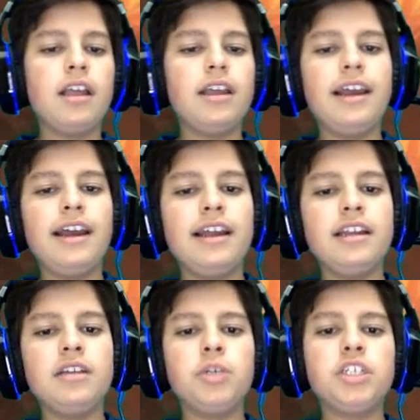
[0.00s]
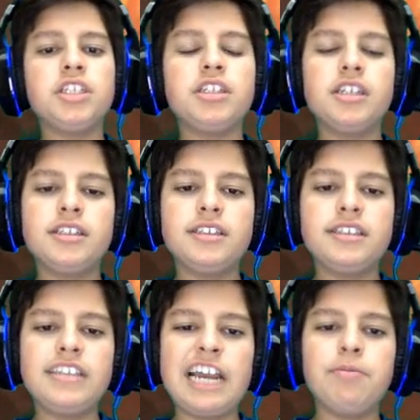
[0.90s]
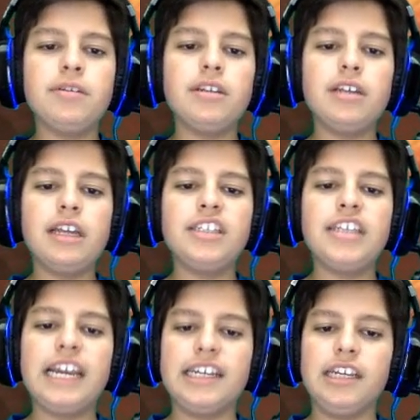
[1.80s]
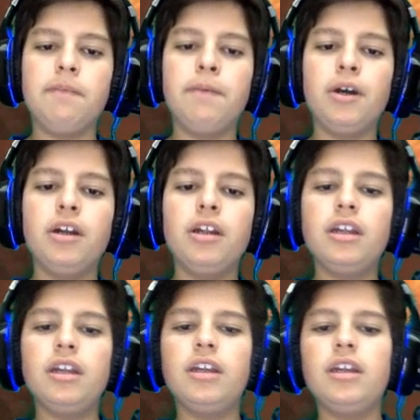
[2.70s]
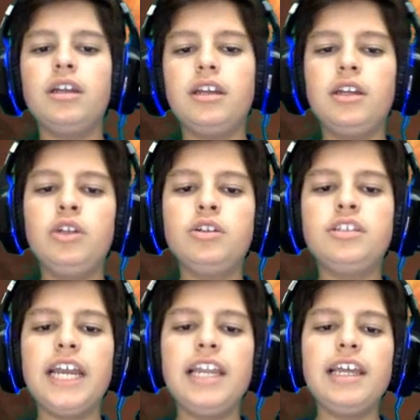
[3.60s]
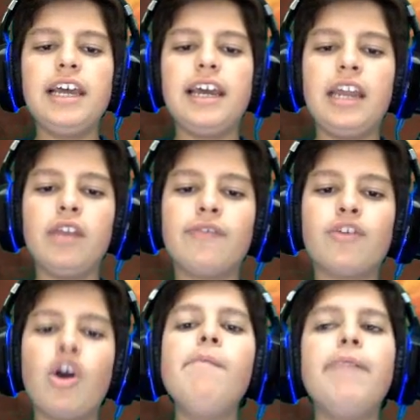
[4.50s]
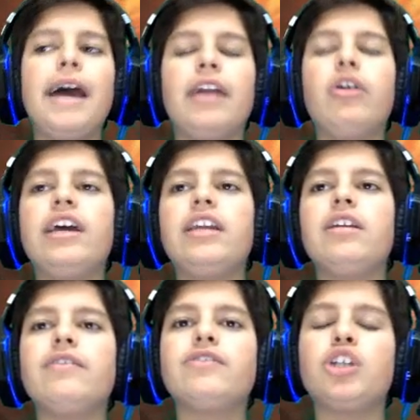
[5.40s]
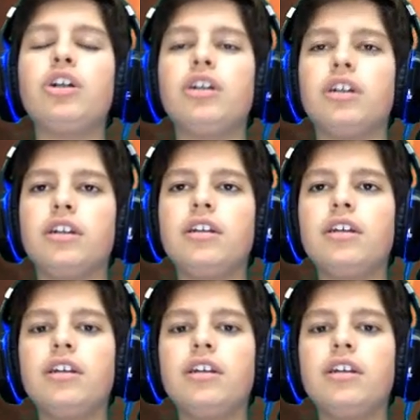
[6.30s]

and which is tapped and attacking, but you exile it at end of combat, not end of turn,